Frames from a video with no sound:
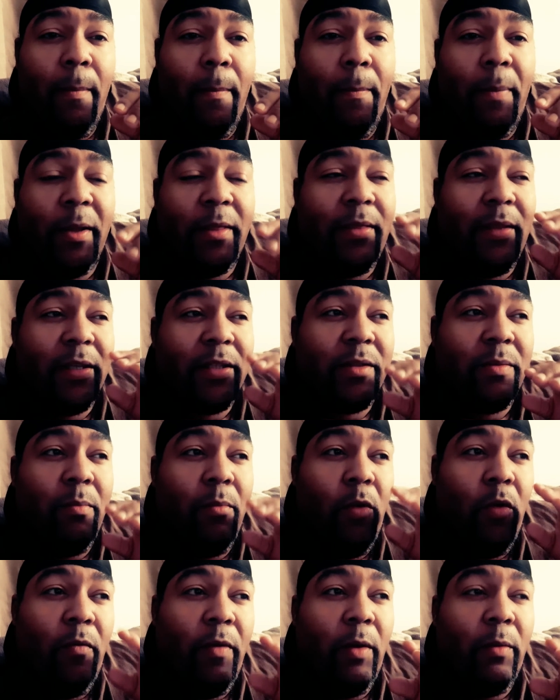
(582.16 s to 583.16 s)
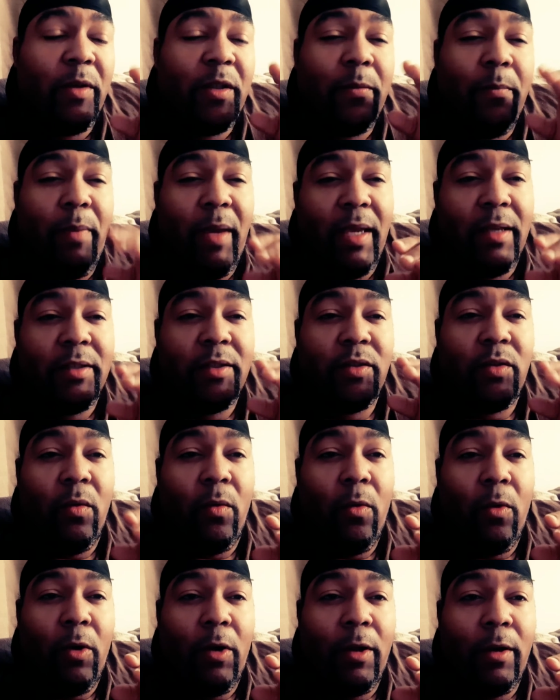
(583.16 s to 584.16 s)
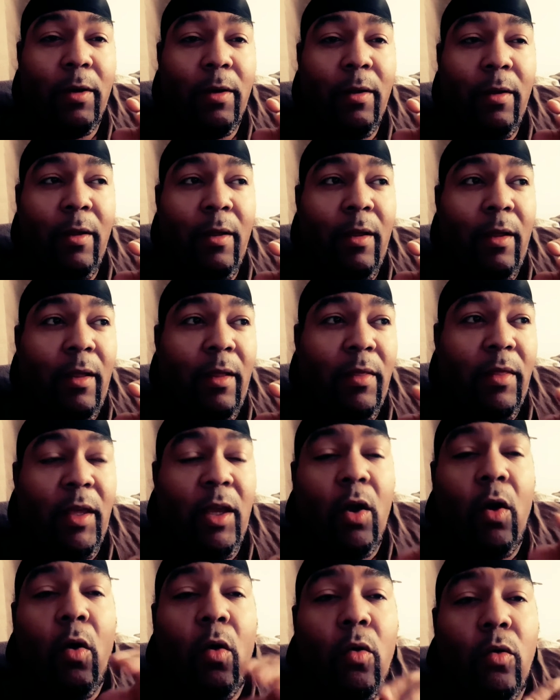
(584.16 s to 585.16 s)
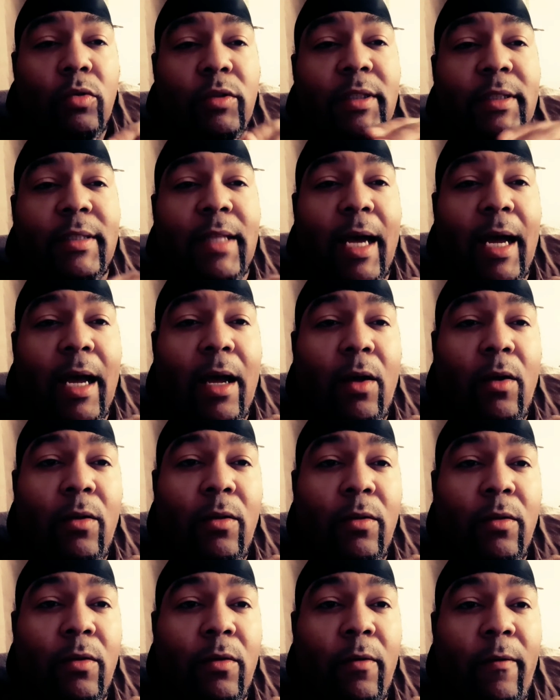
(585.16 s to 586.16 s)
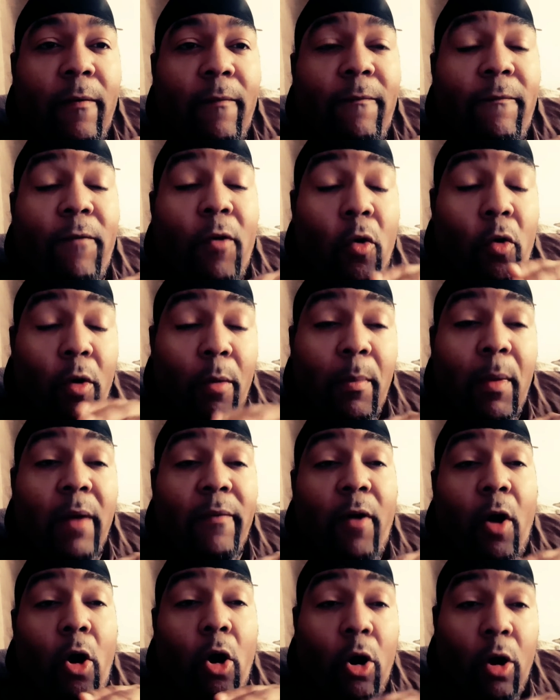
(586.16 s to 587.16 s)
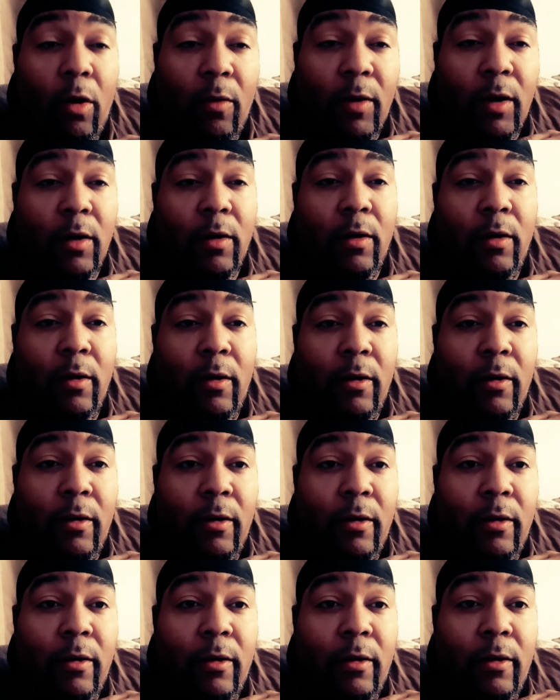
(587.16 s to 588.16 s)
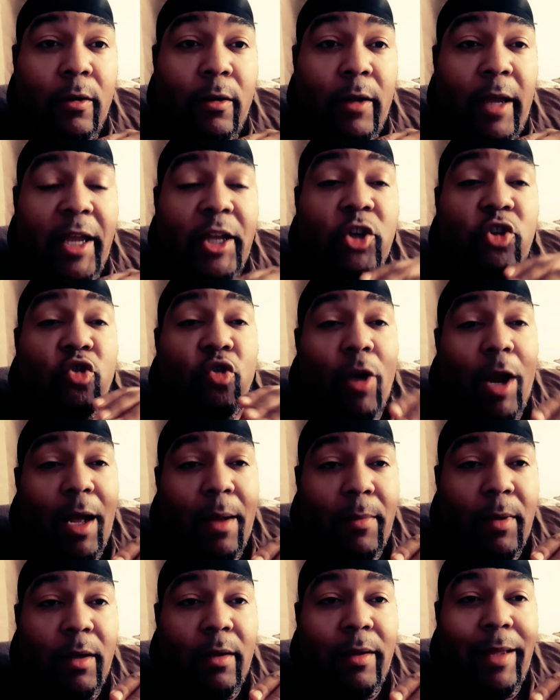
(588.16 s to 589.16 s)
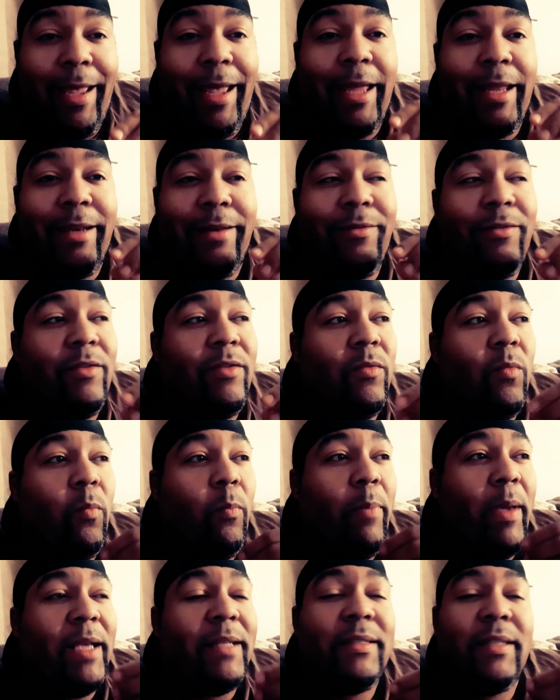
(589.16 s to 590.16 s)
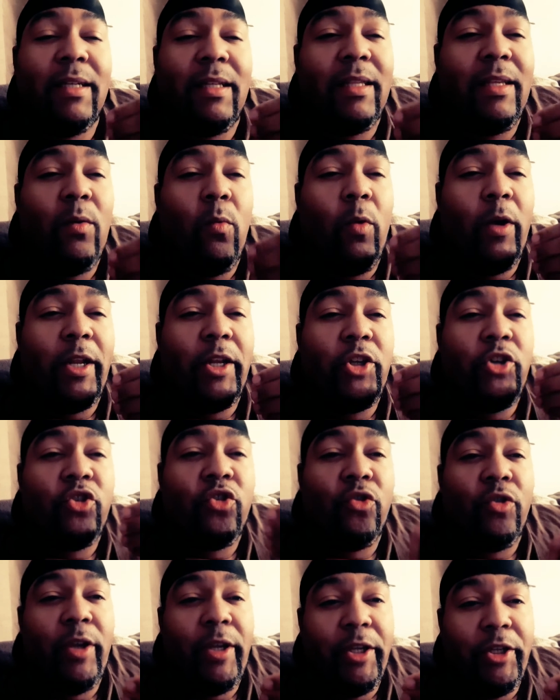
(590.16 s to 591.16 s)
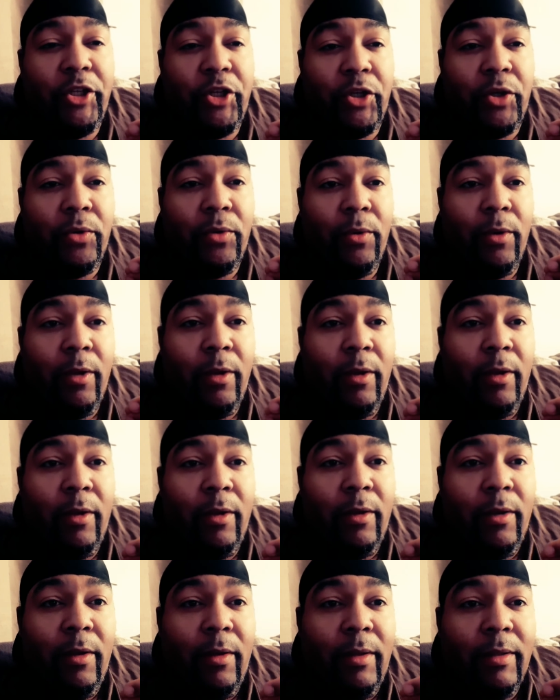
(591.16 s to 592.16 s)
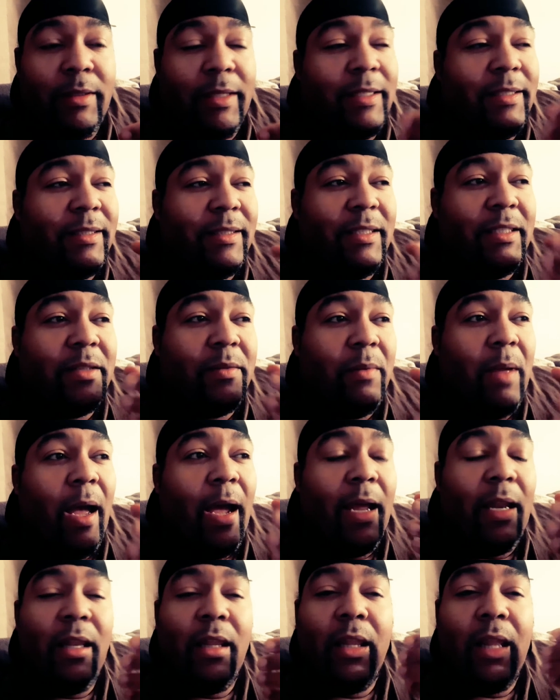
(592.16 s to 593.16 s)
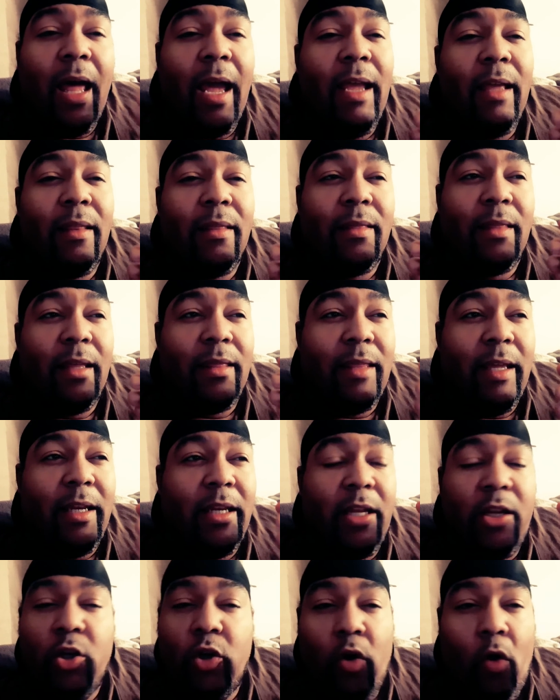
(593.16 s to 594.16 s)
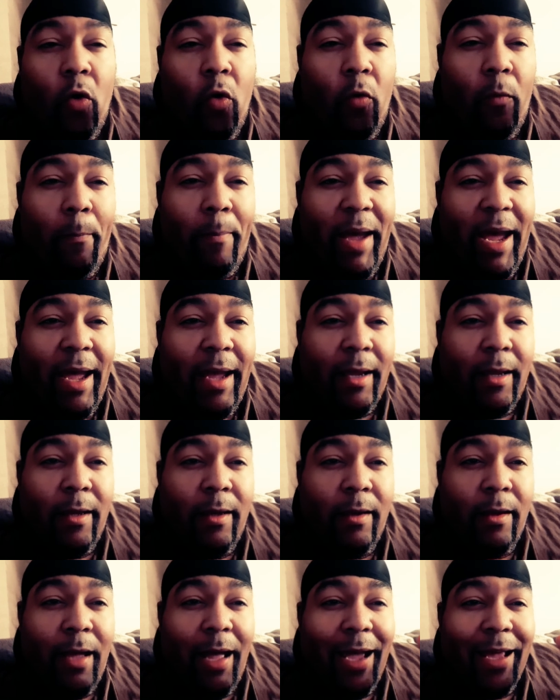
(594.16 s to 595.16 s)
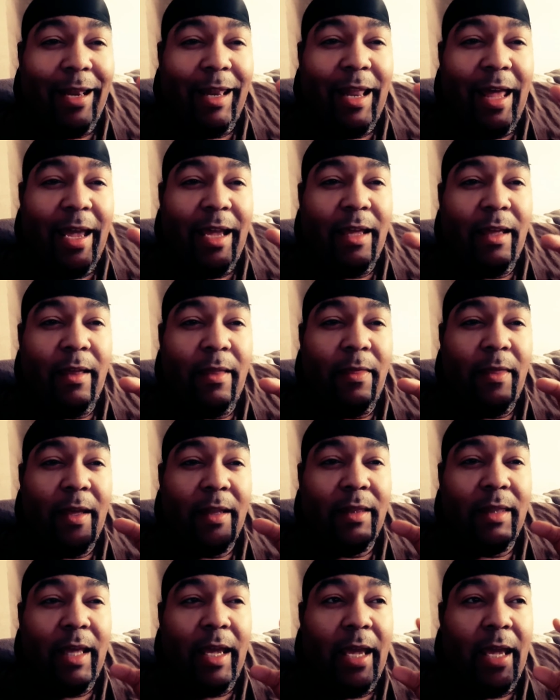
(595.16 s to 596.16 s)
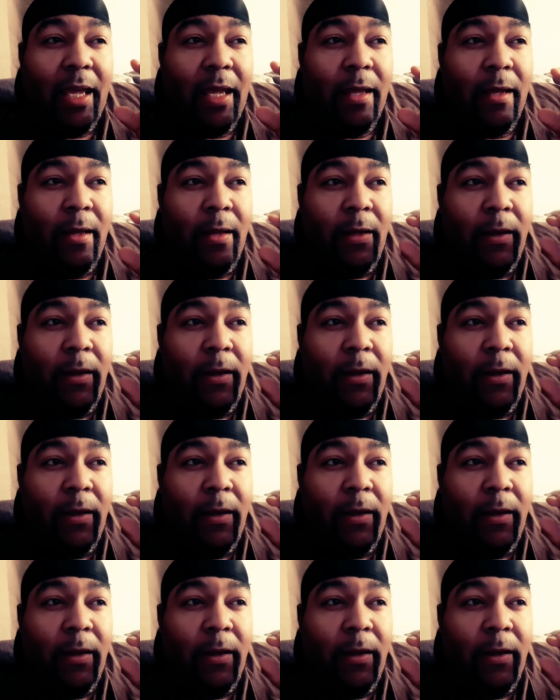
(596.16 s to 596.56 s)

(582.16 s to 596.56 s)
but this movie was based on the old style form of horror and drama, and basically what intrigued you. This I like that they didn't hold back. I like that they